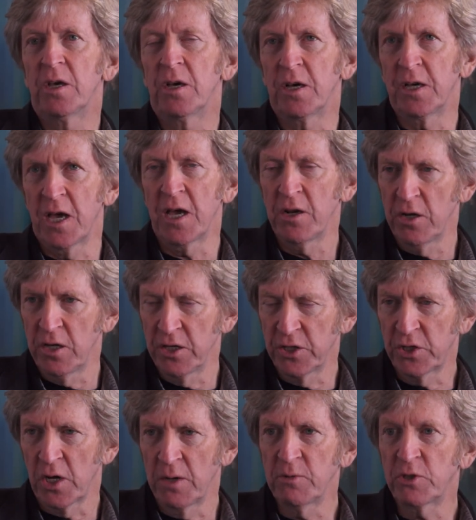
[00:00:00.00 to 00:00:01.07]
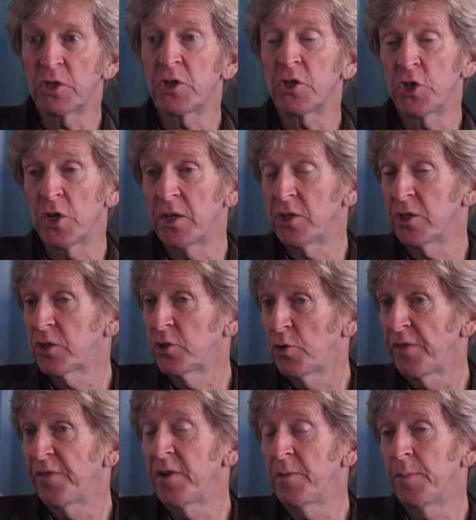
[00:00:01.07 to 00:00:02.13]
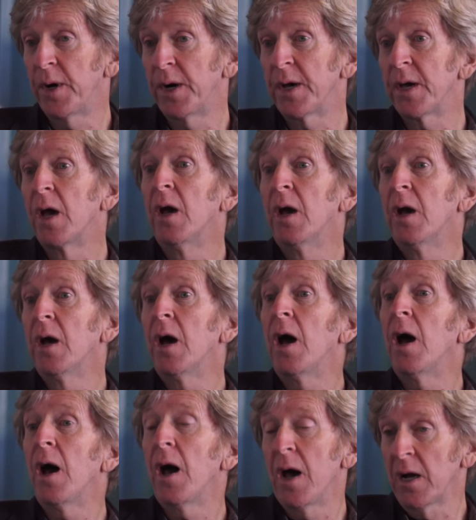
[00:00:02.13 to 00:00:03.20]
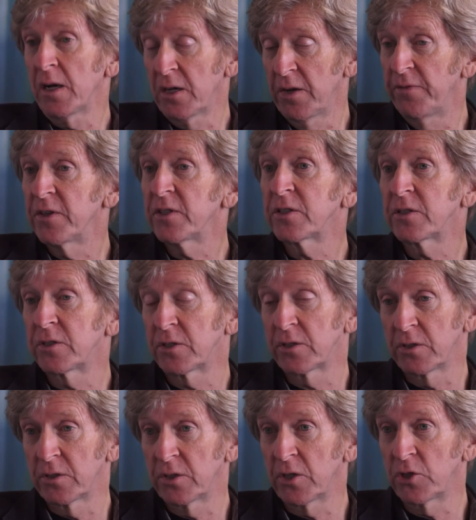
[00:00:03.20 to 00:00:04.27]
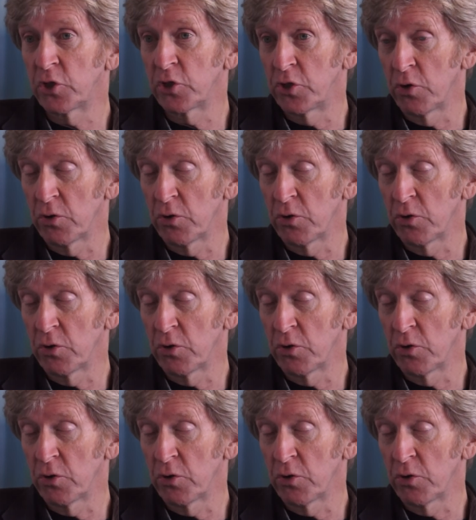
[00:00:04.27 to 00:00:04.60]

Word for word: again, is how much of the change is driven by activists such as